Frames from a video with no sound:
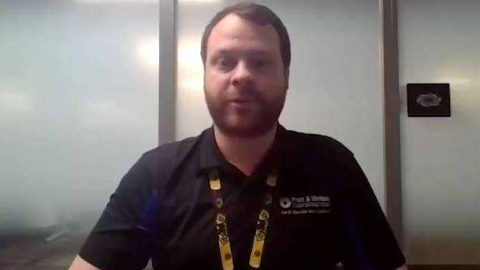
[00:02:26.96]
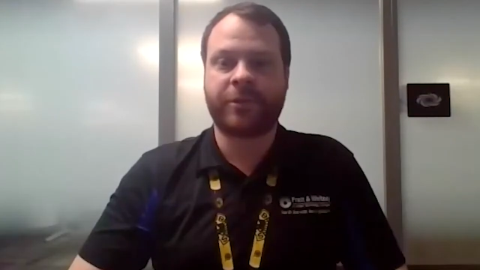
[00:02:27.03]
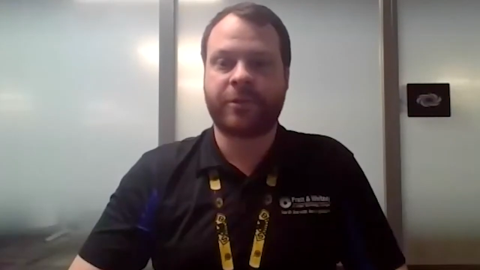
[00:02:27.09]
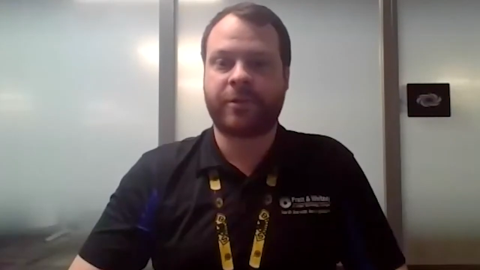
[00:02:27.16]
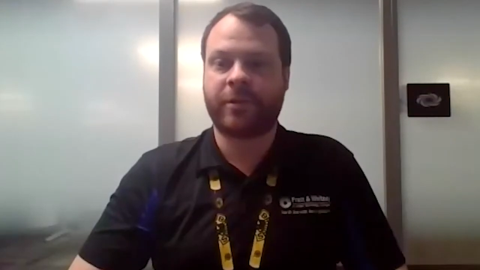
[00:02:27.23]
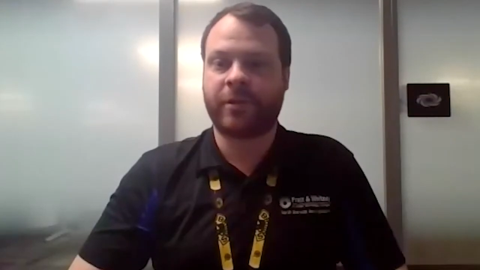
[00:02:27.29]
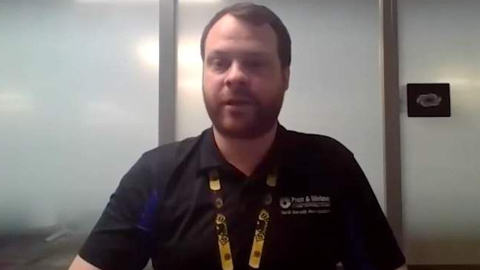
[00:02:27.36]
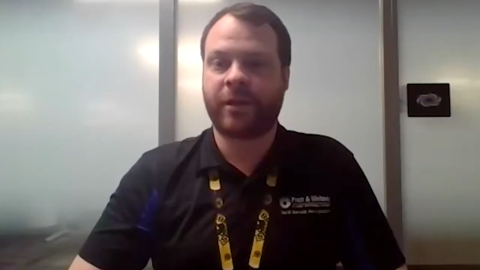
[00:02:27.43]
was
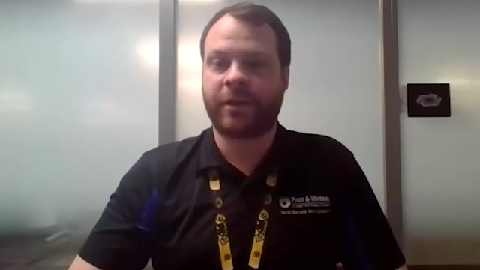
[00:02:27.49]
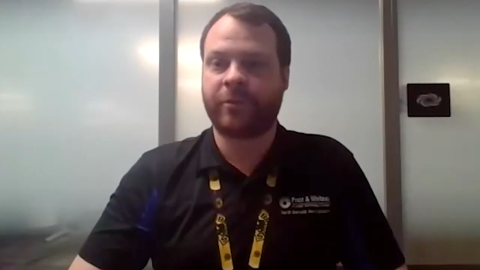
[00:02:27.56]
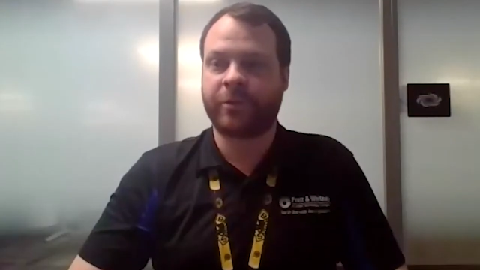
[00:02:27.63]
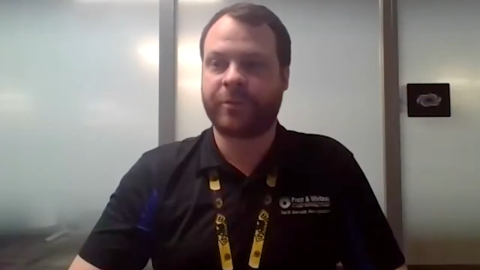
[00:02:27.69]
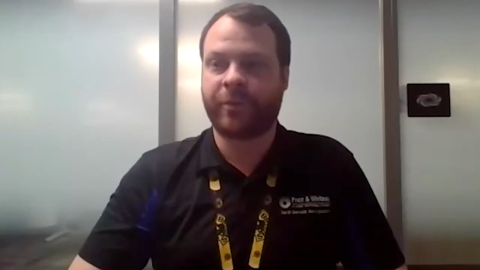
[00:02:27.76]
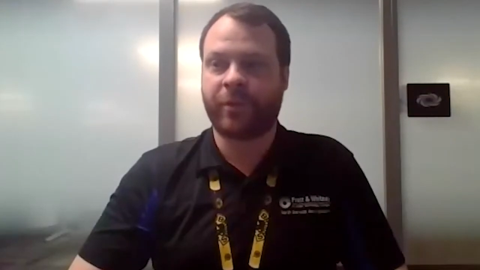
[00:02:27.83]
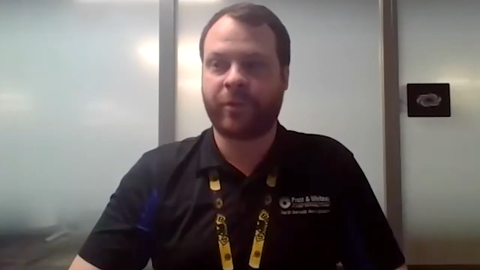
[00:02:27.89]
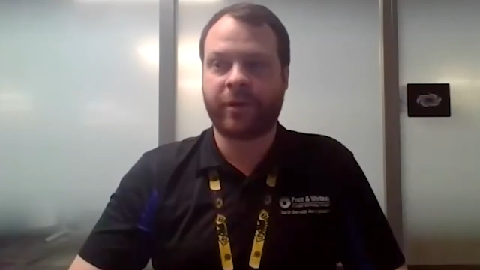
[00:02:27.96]

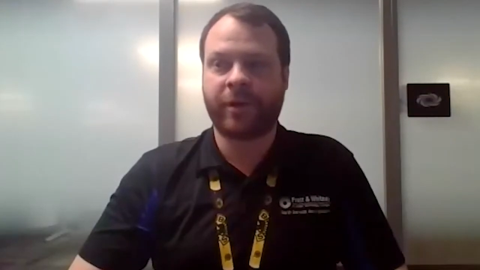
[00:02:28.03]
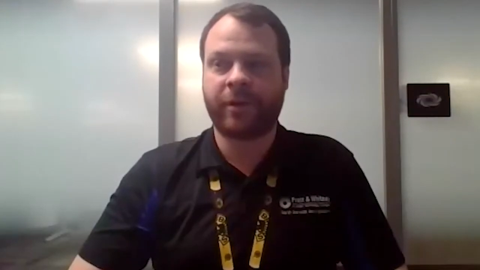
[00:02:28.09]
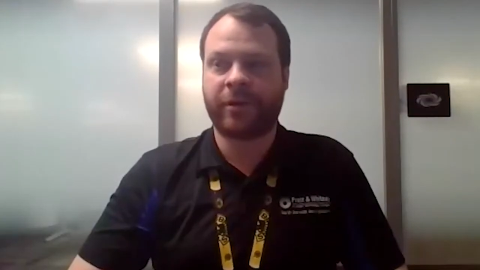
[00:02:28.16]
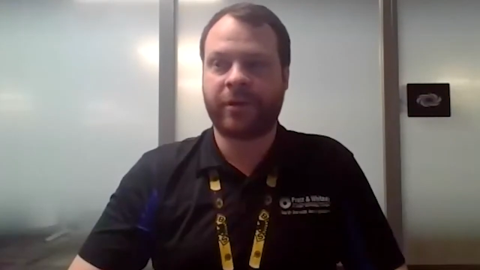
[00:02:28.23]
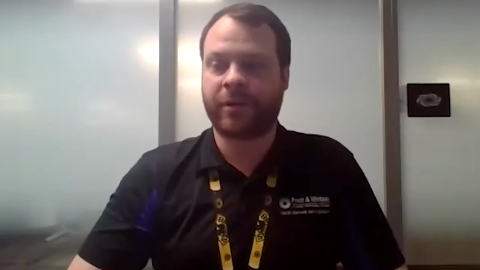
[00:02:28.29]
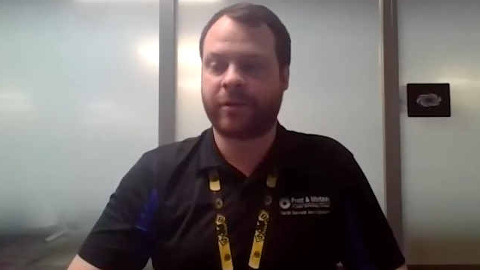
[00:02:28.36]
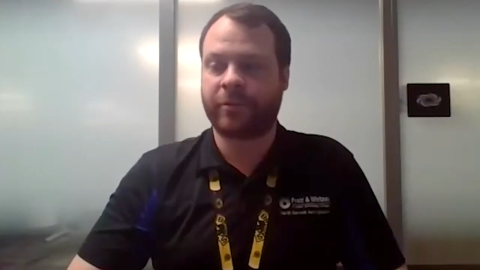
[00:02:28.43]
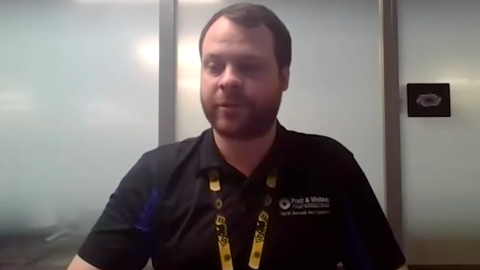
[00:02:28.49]
boring.
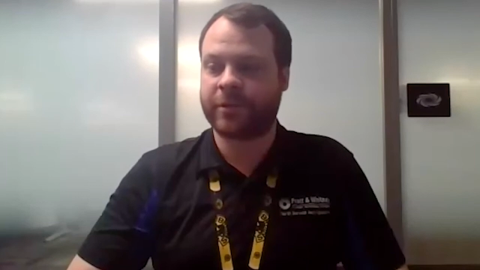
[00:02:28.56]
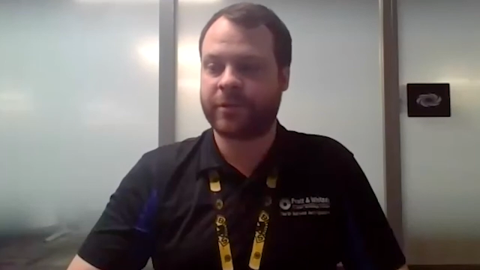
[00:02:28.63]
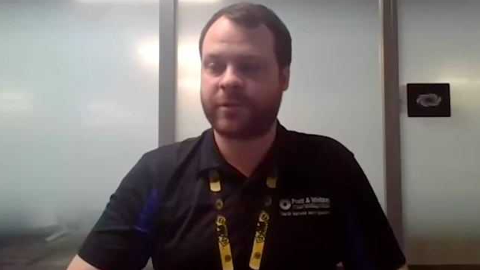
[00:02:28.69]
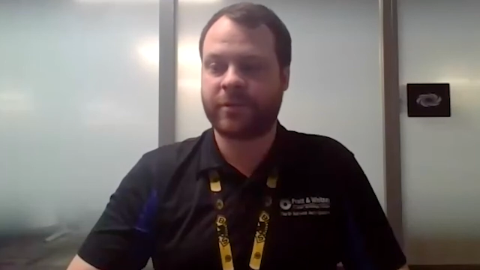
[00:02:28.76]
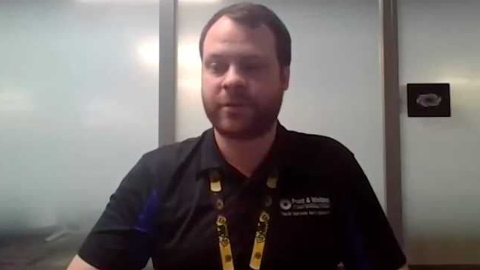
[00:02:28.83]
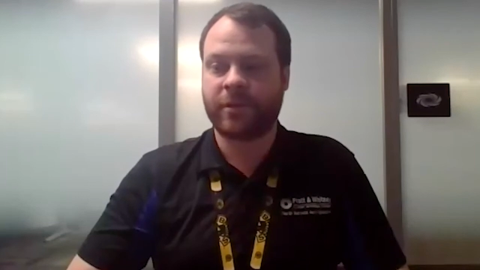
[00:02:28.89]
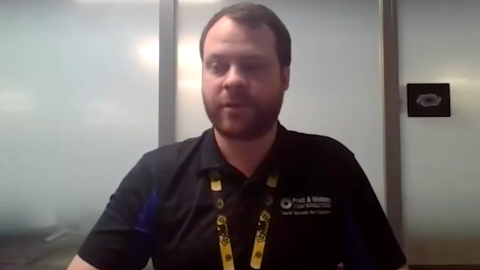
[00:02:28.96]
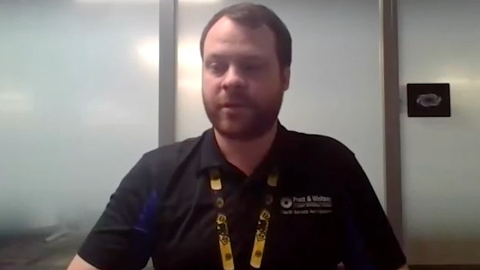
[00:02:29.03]
Nothing
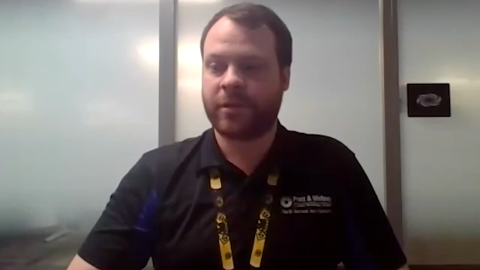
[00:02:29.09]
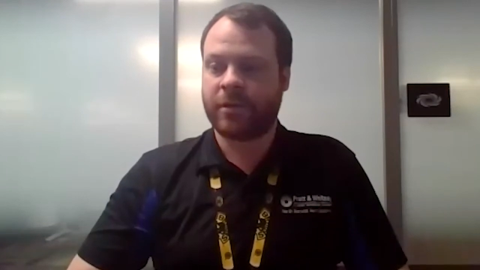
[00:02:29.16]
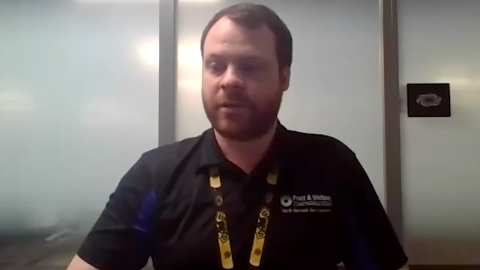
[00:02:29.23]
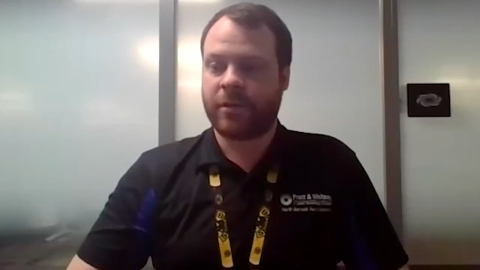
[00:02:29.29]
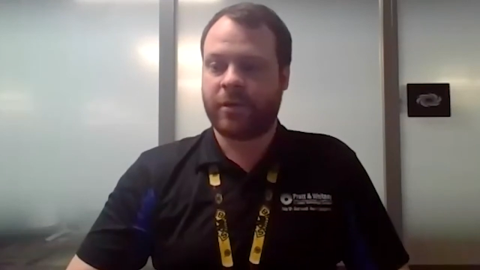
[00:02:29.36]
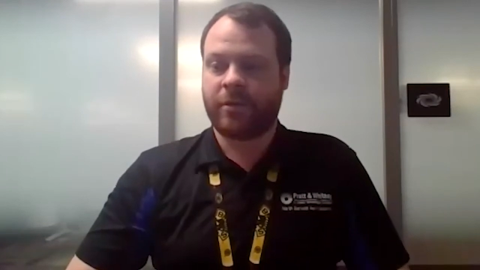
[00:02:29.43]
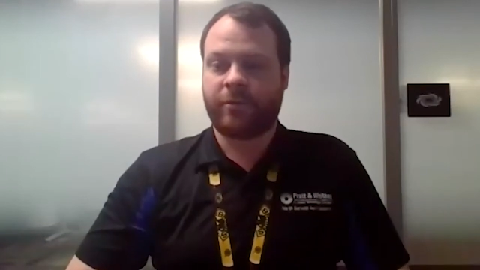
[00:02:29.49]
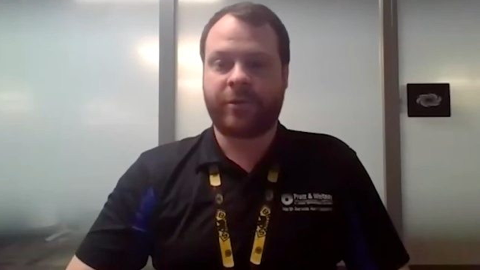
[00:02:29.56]
was
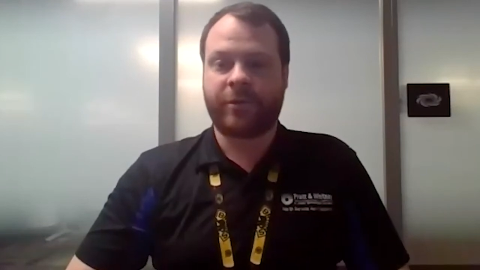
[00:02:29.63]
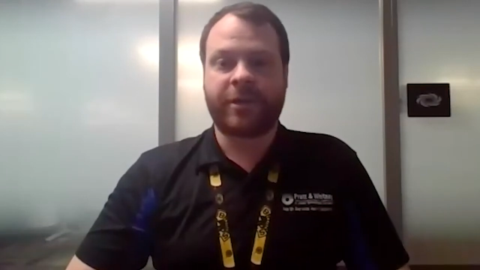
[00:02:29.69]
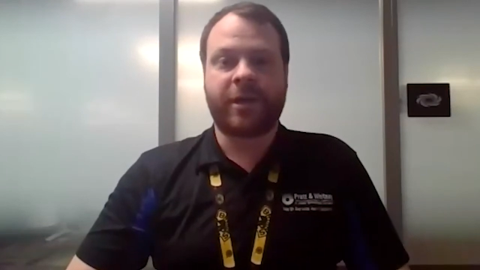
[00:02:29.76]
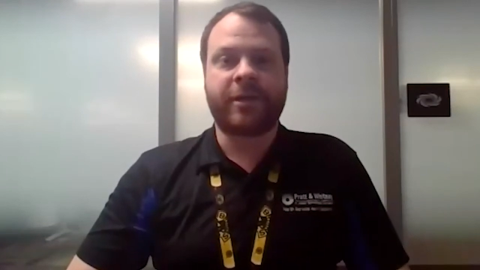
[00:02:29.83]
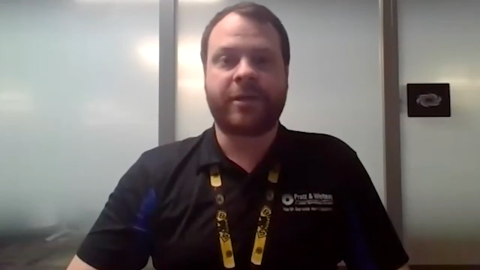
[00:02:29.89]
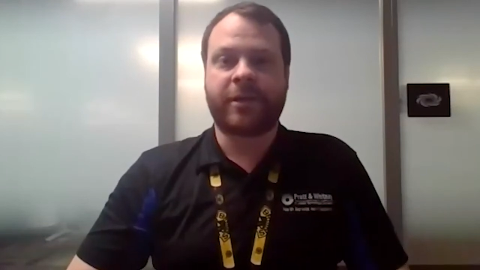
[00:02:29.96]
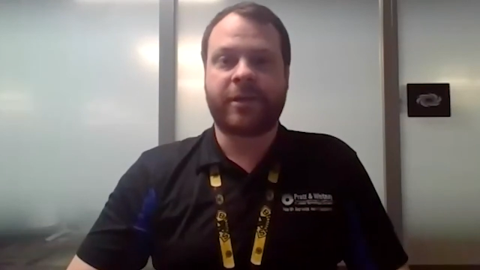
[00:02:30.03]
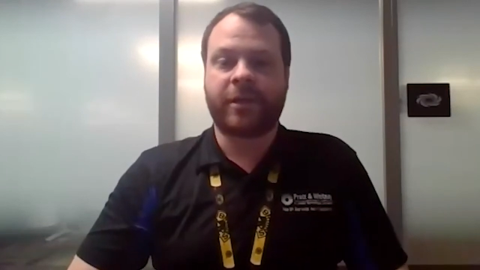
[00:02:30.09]

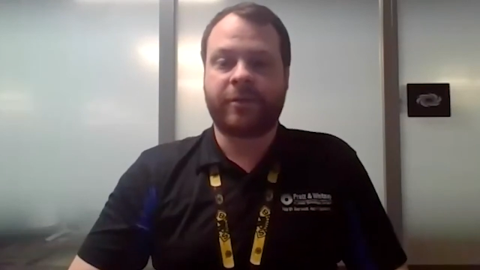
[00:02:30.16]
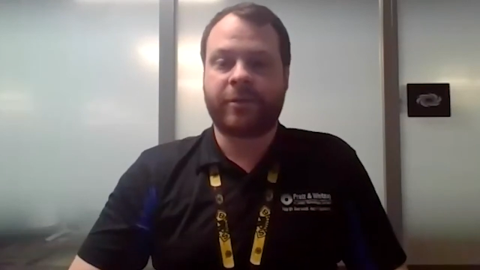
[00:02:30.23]
redundant.